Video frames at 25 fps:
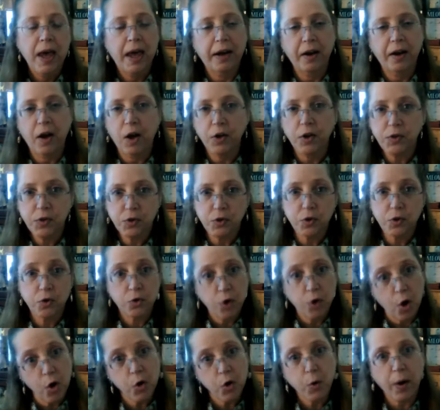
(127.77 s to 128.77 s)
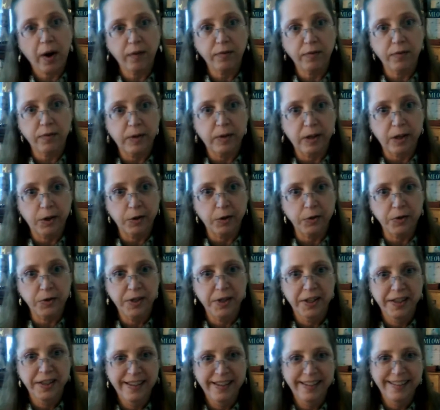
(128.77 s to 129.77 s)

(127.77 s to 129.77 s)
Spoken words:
and I also do doll craft videos.